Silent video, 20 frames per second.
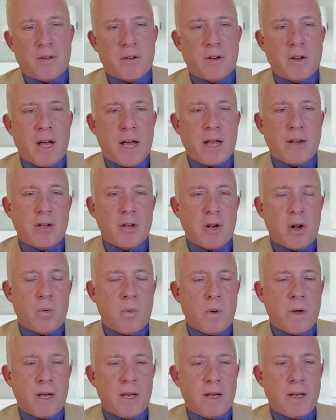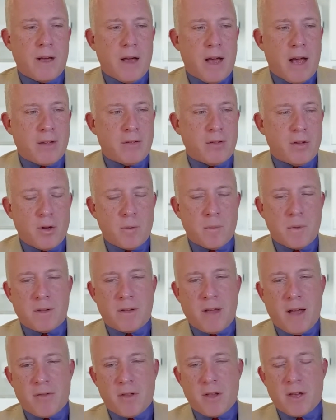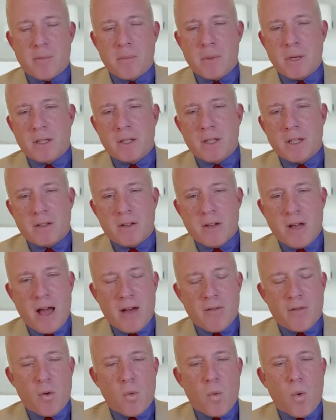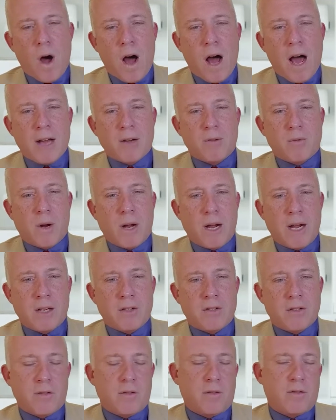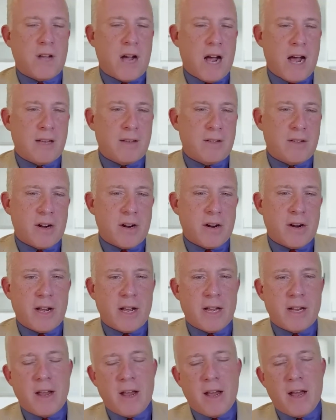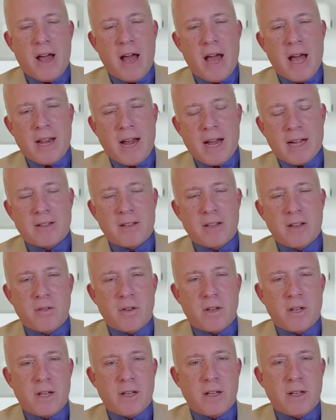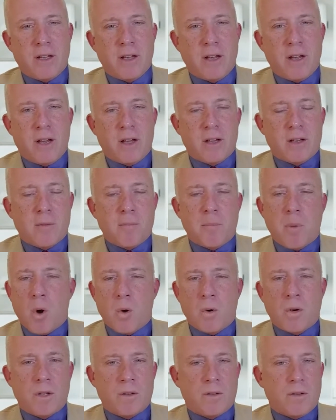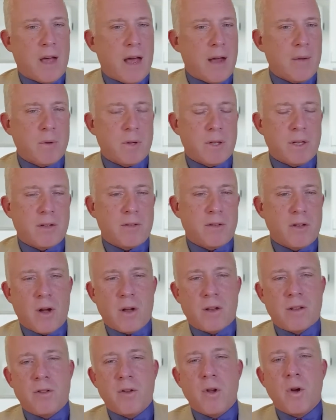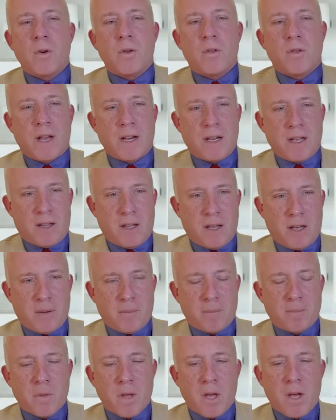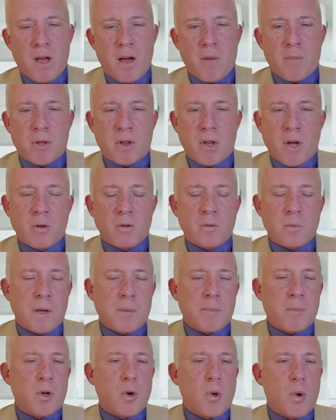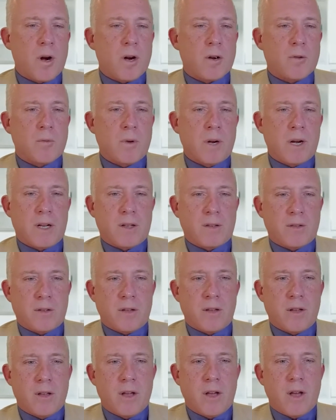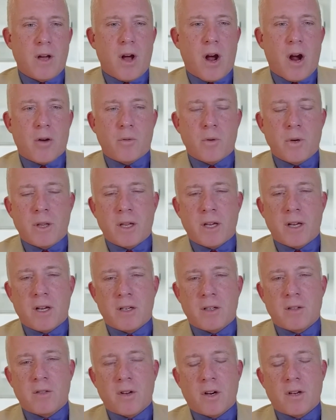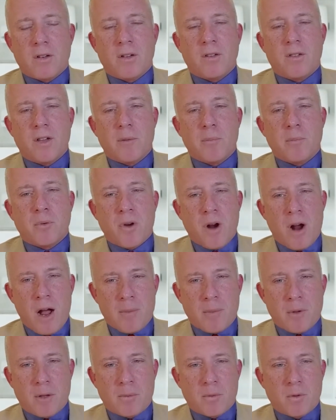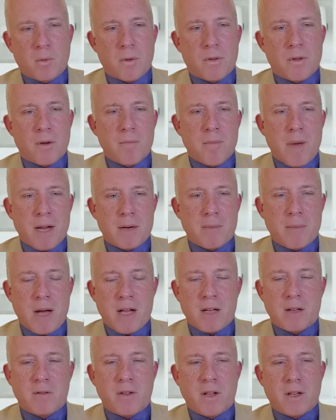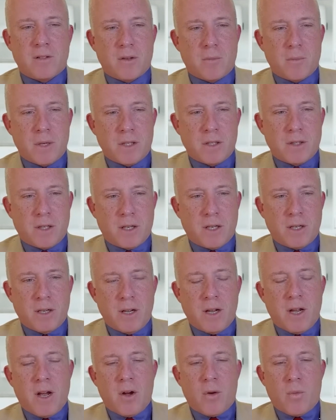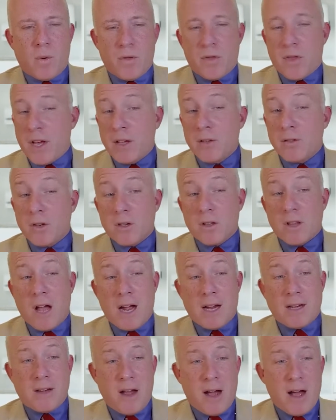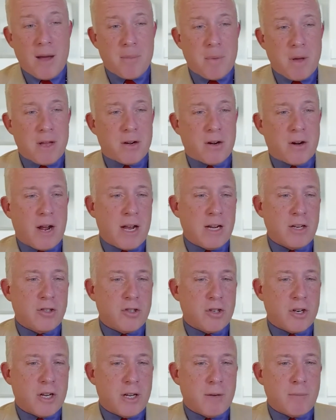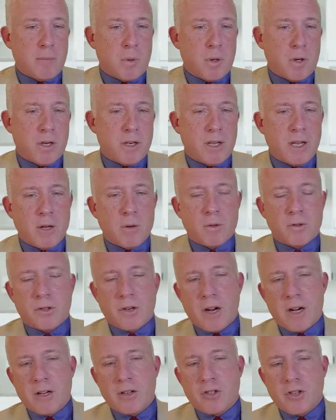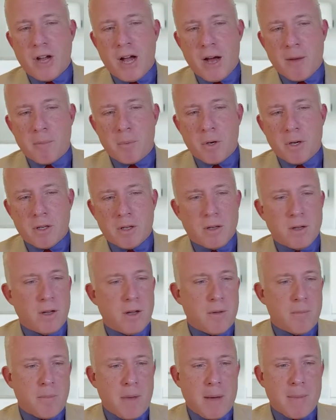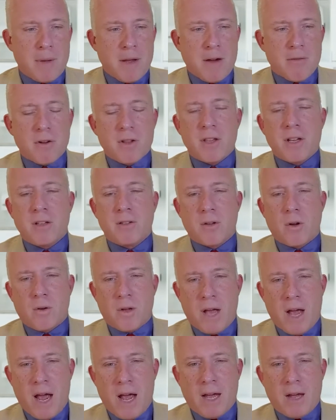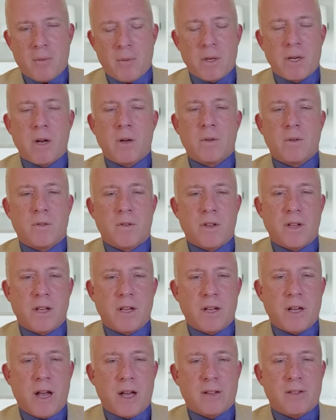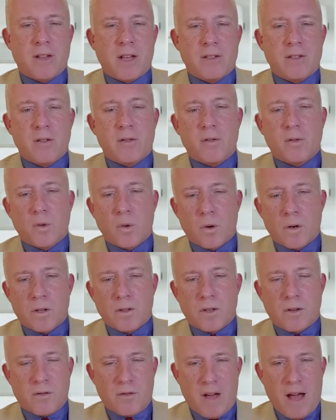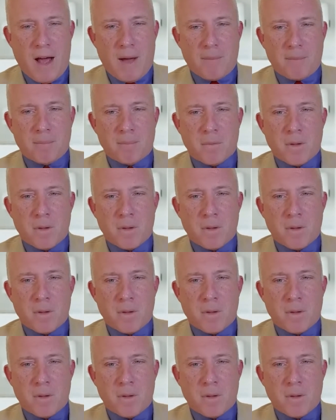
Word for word: And, and you know, we as humans have the ability to have a wide range of dietary and, and activity components and really not notice anything. But those people who are at risk are really going to start to see problems with their metabolic flexibility. When things are lined up and our energy input equals our energy output, maybe everything's okay and we don't see excessive storage of fat.